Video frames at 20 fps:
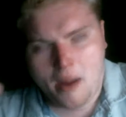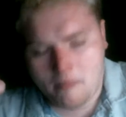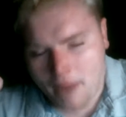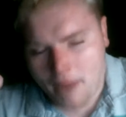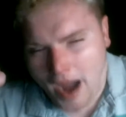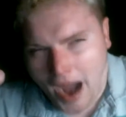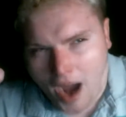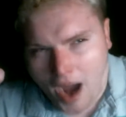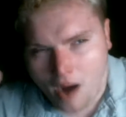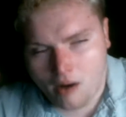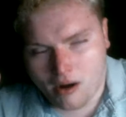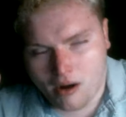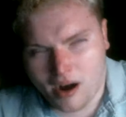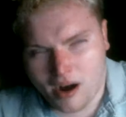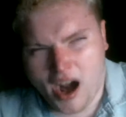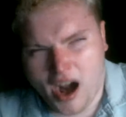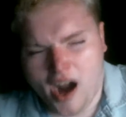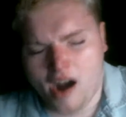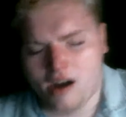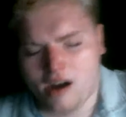
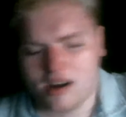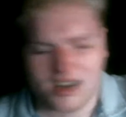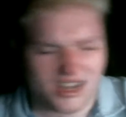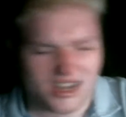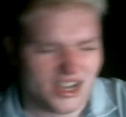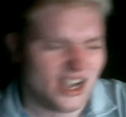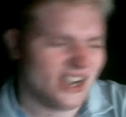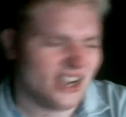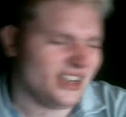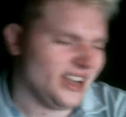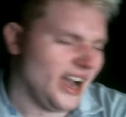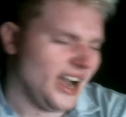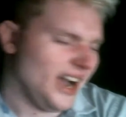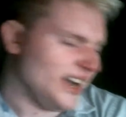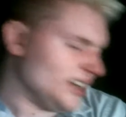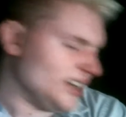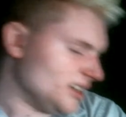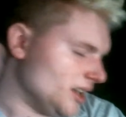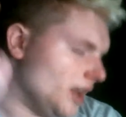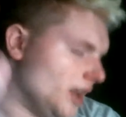power,
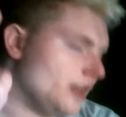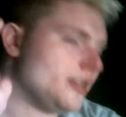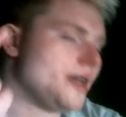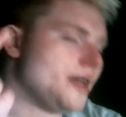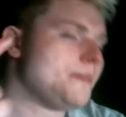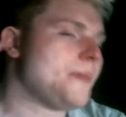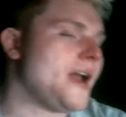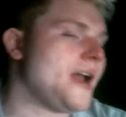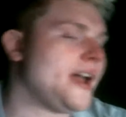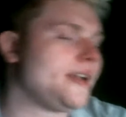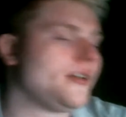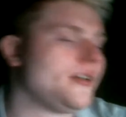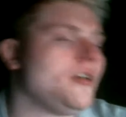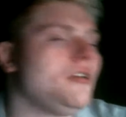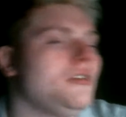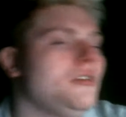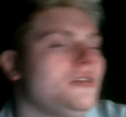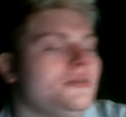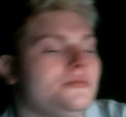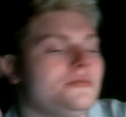a solar
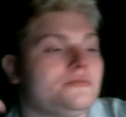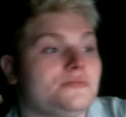panel,